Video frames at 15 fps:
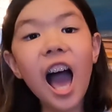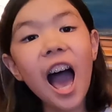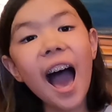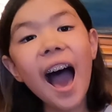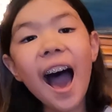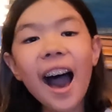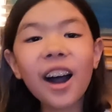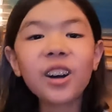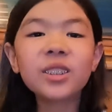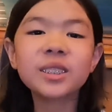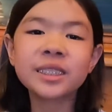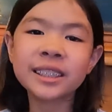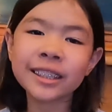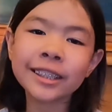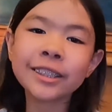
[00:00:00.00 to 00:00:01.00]
How
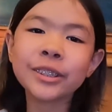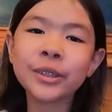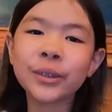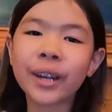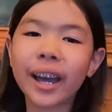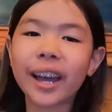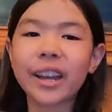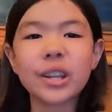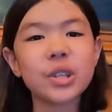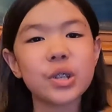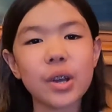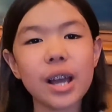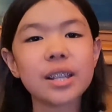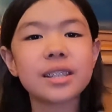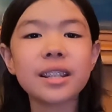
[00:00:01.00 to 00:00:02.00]
did you get
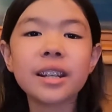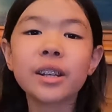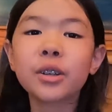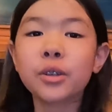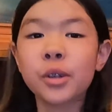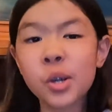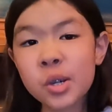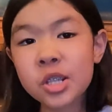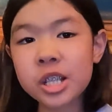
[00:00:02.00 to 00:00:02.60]
interested in cruise